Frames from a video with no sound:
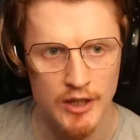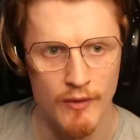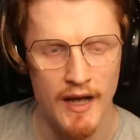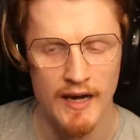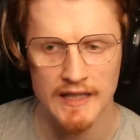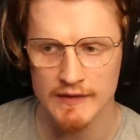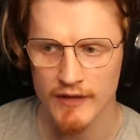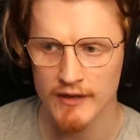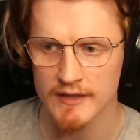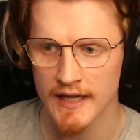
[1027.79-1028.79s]
So our last
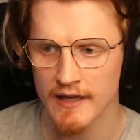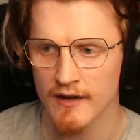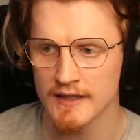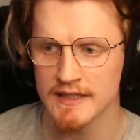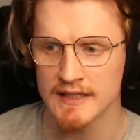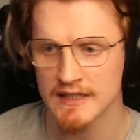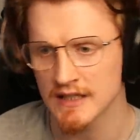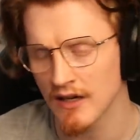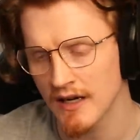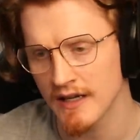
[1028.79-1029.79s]
video today, guys, is
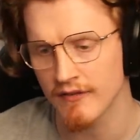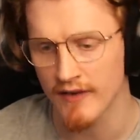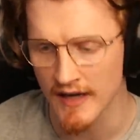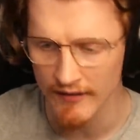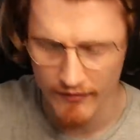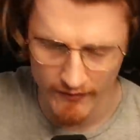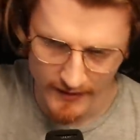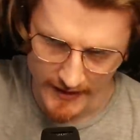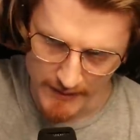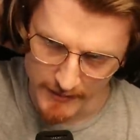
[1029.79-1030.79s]
slightly FNAF
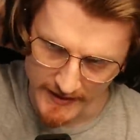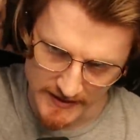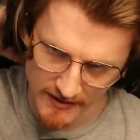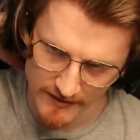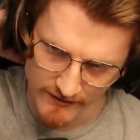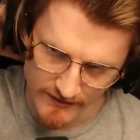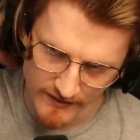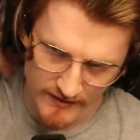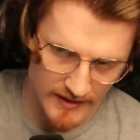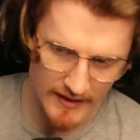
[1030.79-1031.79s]
again, but it's kind of,
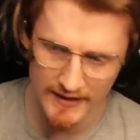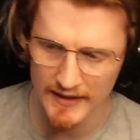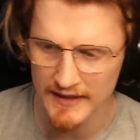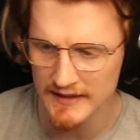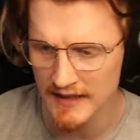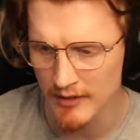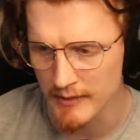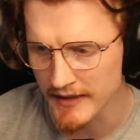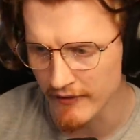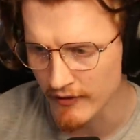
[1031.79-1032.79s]
it's a little
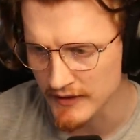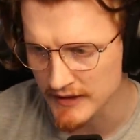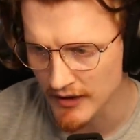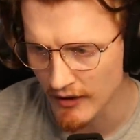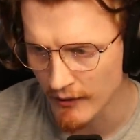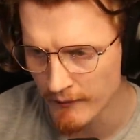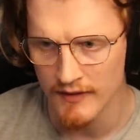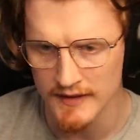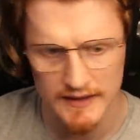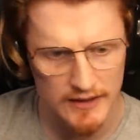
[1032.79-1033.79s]
bit different. So
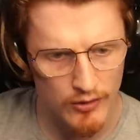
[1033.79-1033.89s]
this is